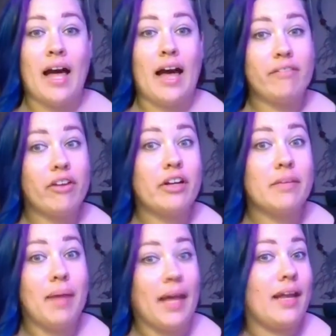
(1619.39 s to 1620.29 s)
I've already
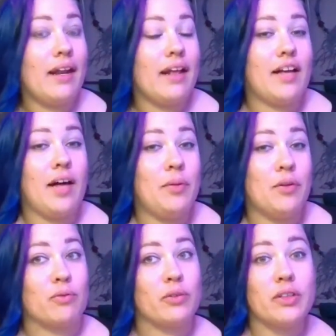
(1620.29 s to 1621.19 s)
met a couple
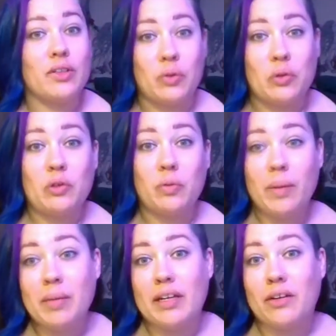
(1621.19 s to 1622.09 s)
of really cool
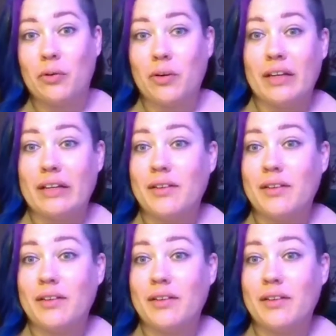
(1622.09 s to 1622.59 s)
women who are in their